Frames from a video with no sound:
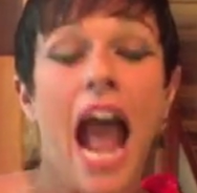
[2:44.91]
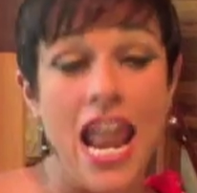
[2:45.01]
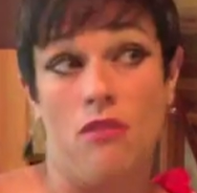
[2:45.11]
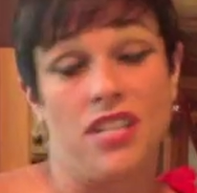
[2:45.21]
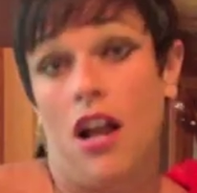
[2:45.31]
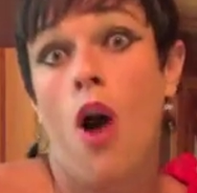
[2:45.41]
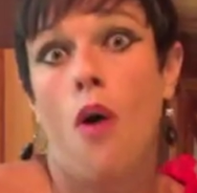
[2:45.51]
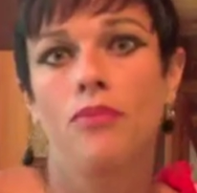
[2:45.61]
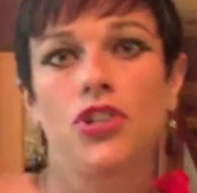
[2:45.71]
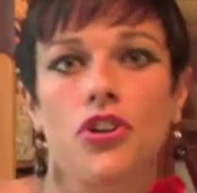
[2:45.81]
And I was like, oh,
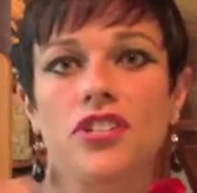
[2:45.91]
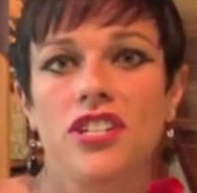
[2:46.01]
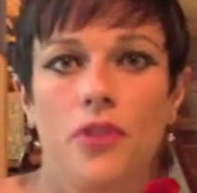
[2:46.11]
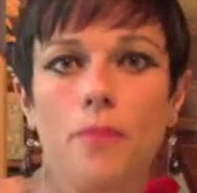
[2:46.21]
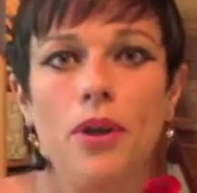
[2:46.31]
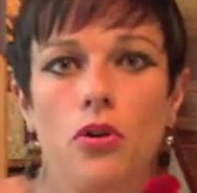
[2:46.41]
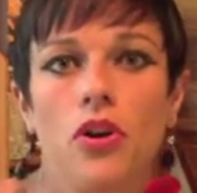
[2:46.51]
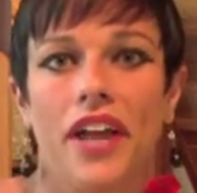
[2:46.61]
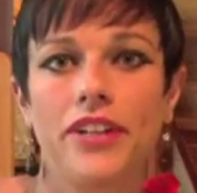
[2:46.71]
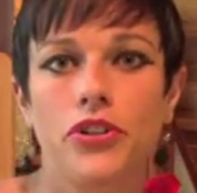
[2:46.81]
I'm sure it's another bill
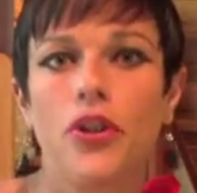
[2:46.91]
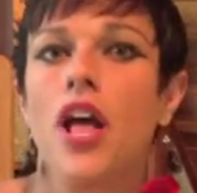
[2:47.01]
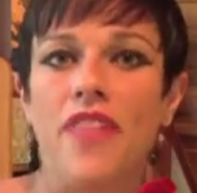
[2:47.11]
collector.